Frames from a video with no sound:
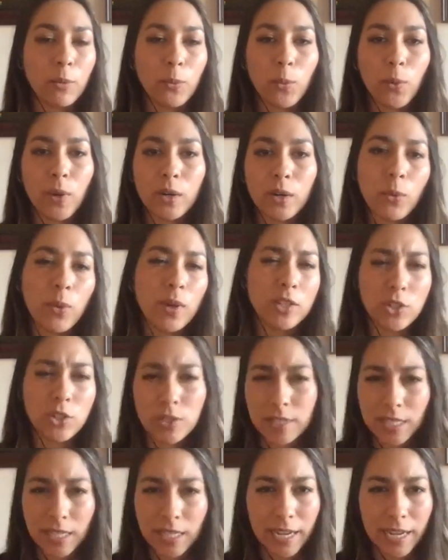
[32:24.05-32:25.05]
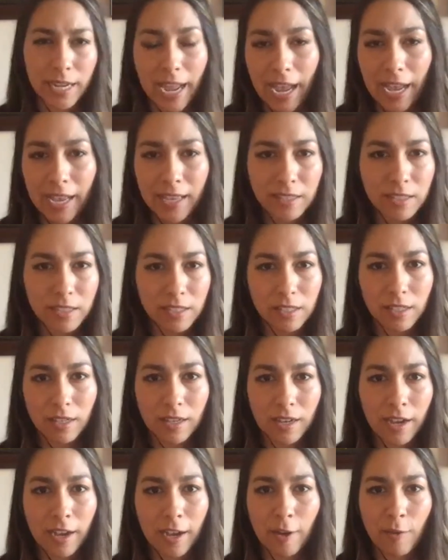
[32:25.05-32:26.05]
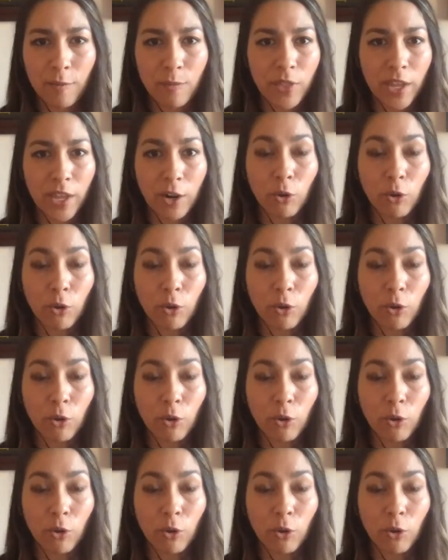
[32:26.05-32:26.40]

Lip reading: what questions can I ask that